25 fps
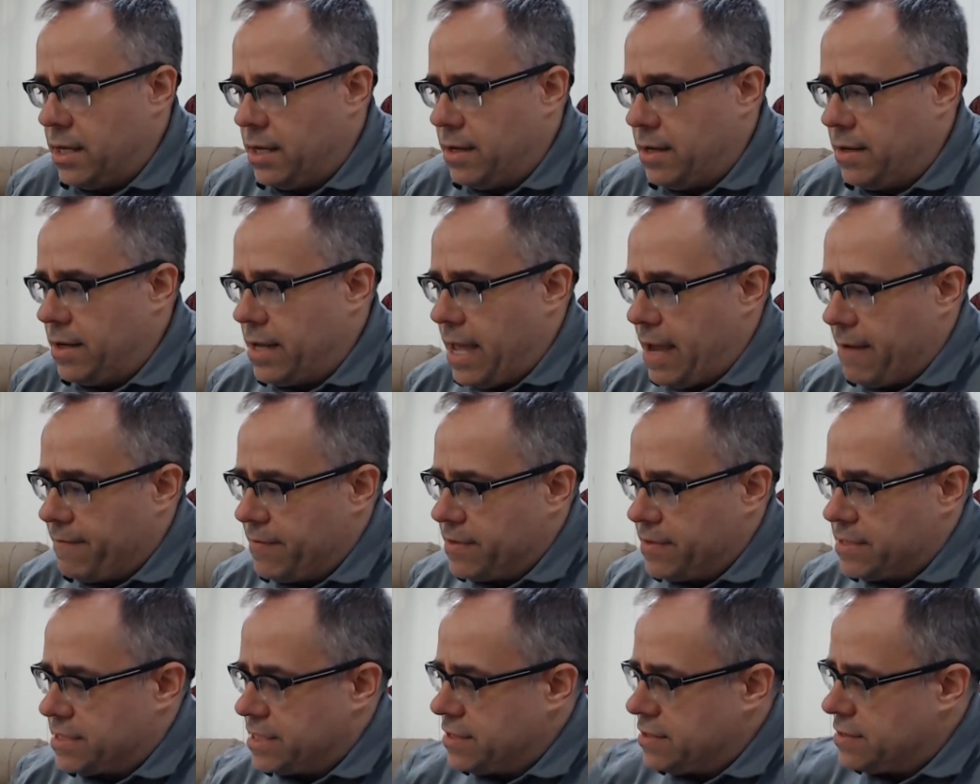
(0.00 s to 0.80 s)

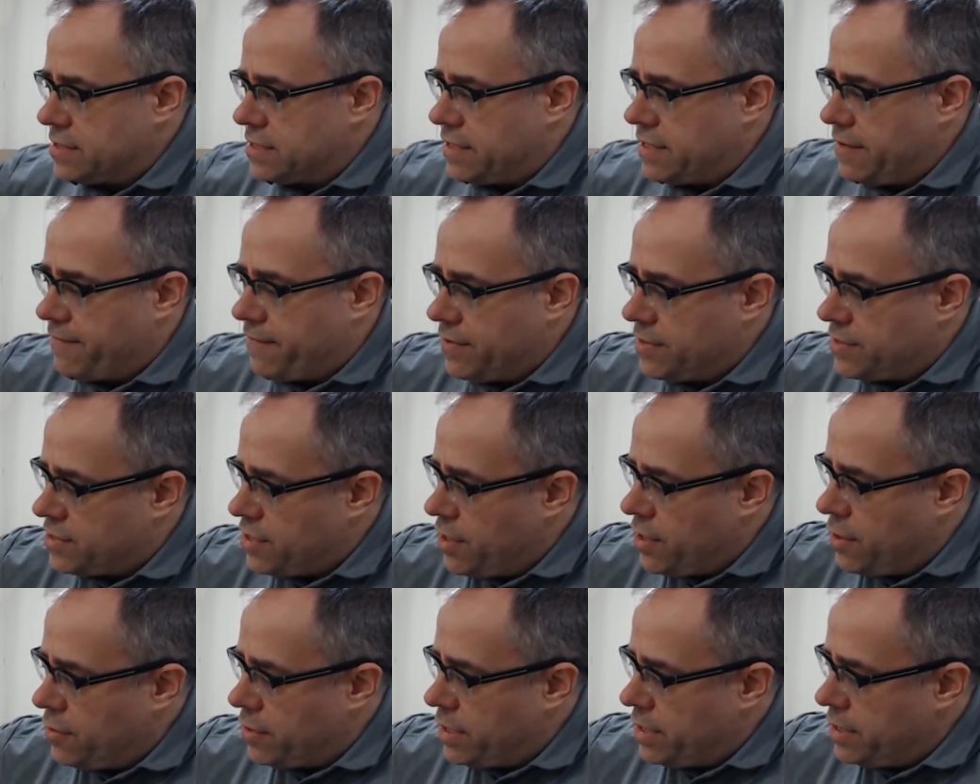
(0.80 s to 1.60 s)
every single different
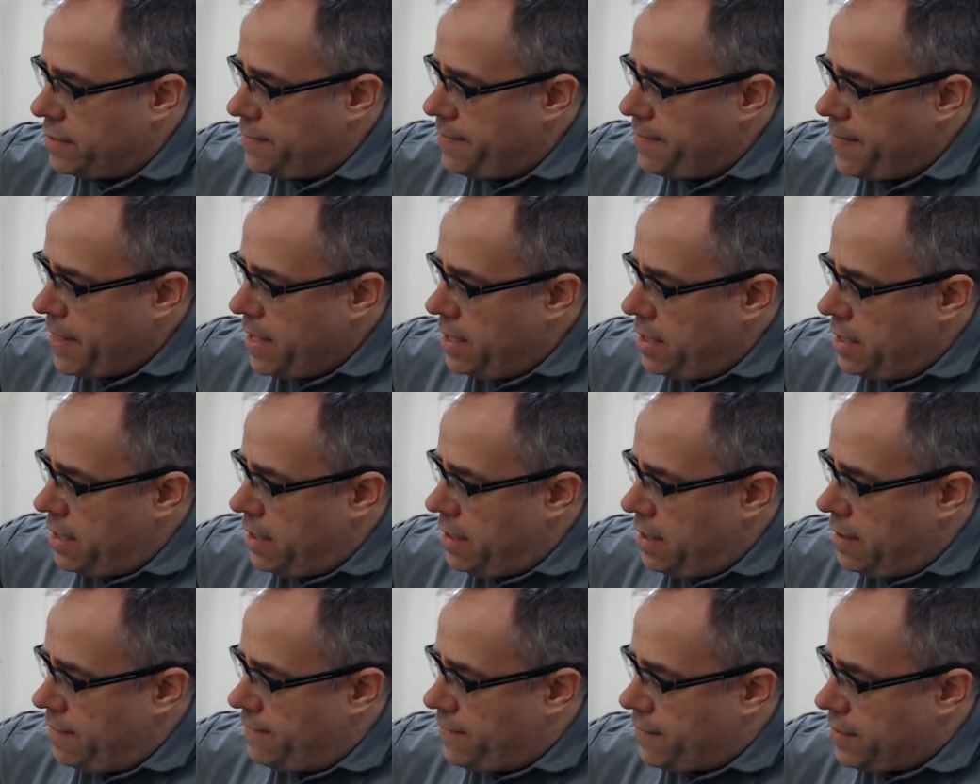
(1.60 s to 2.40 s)
token.
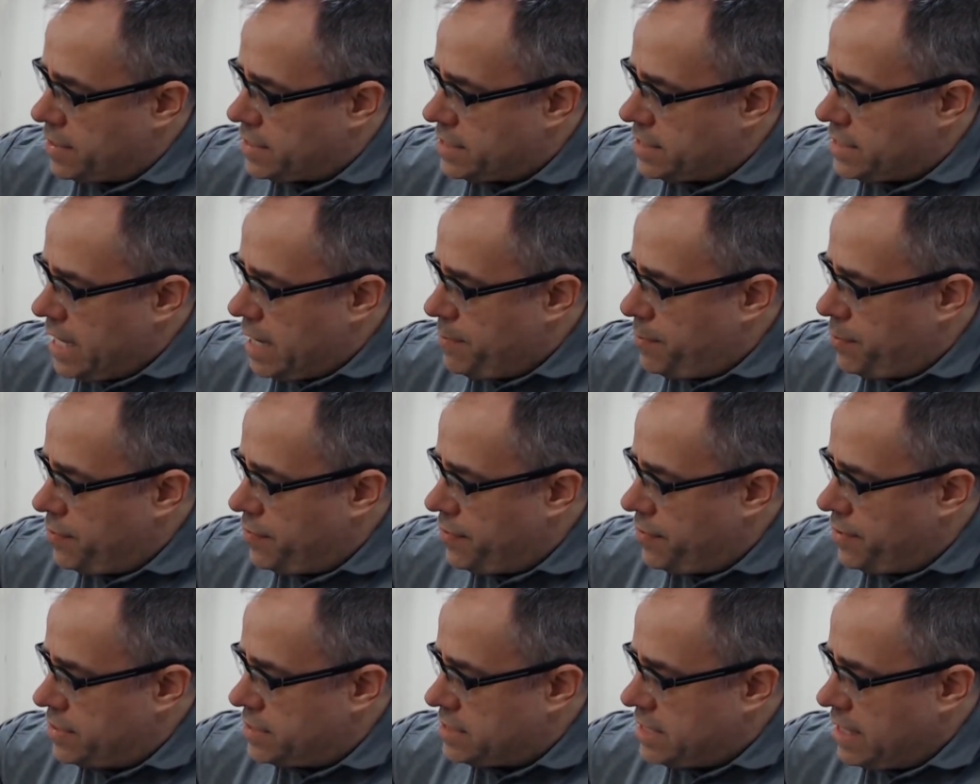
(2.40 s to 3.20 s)
For example,
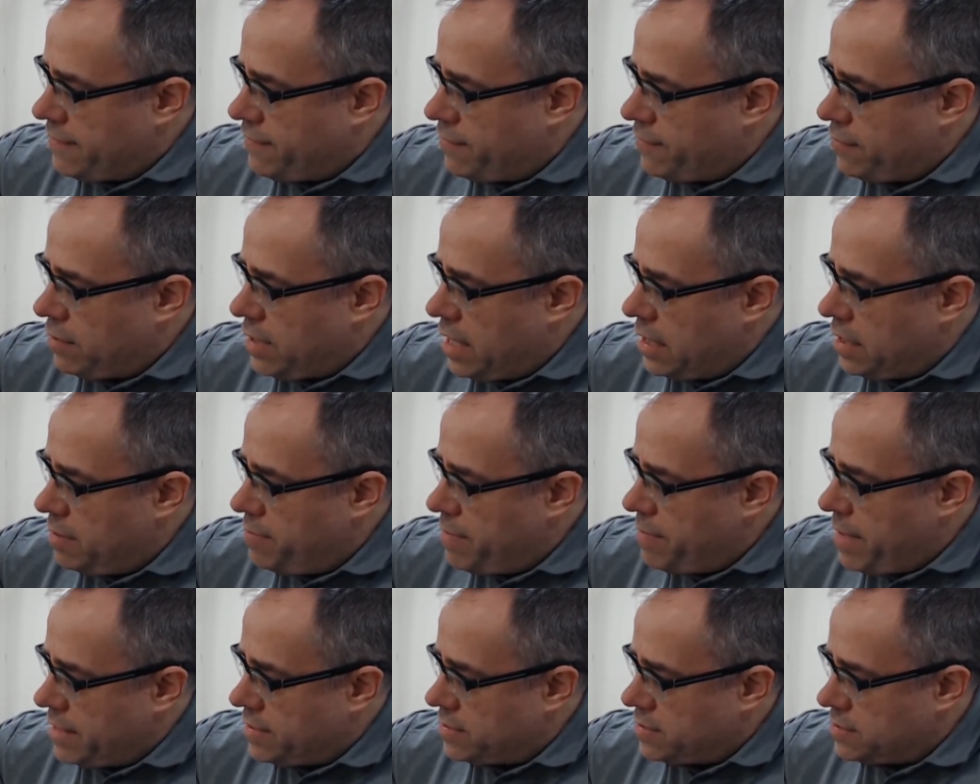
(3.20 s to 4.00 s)
there's several
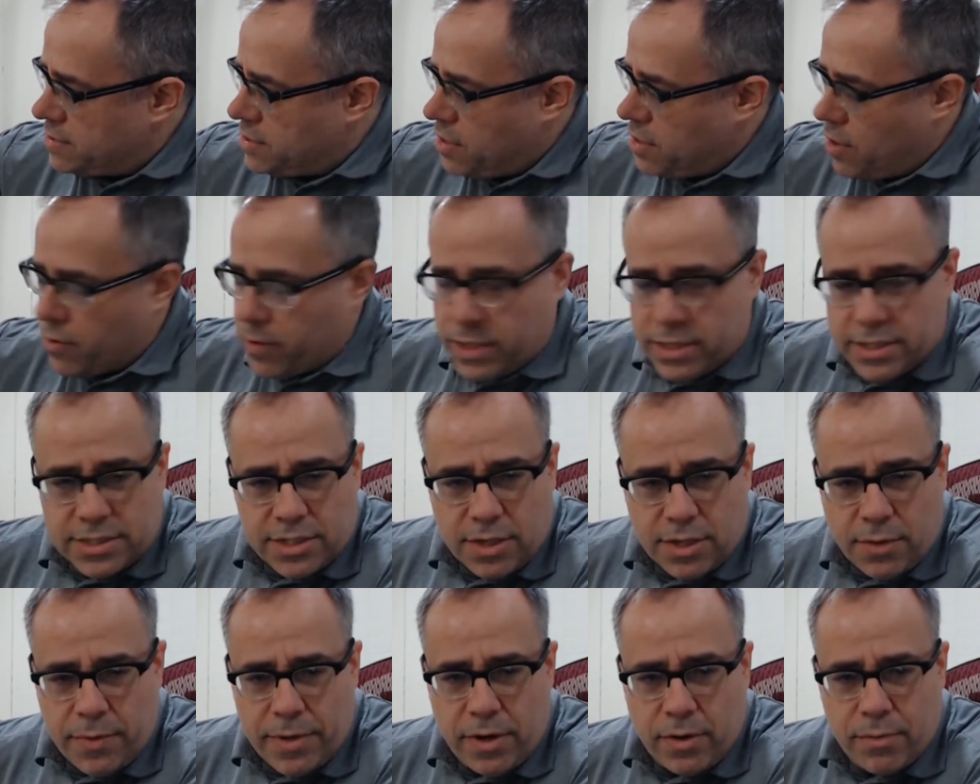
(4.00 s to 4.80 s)
elemental tokens,
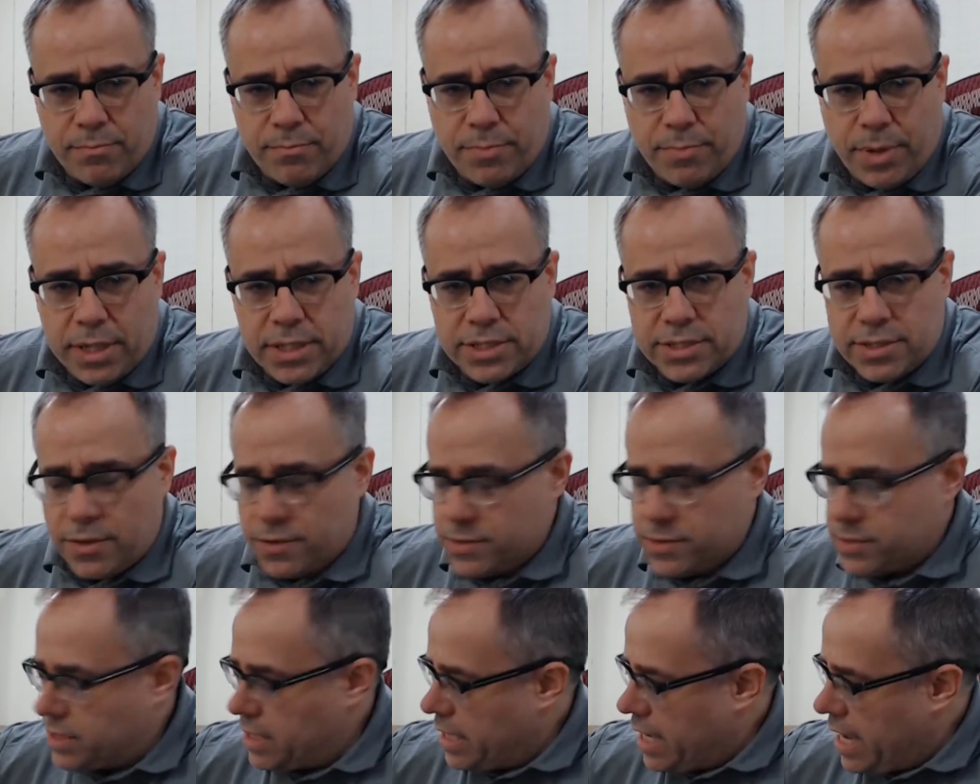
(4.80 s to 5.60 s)
so we don't bunch
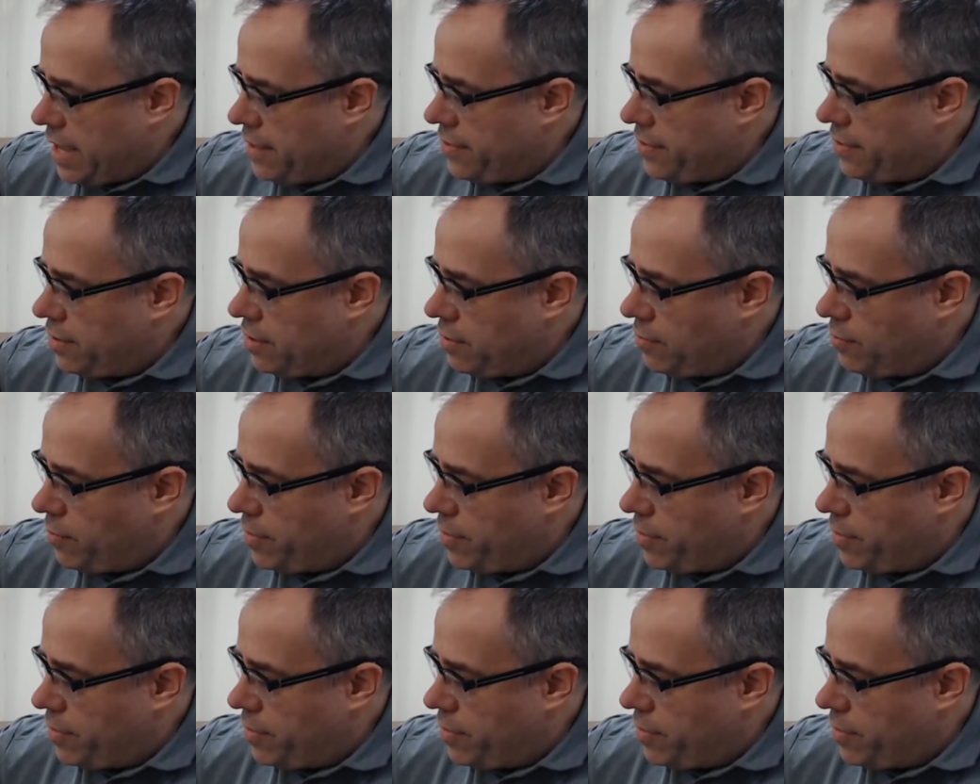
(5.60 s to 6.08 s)
those together.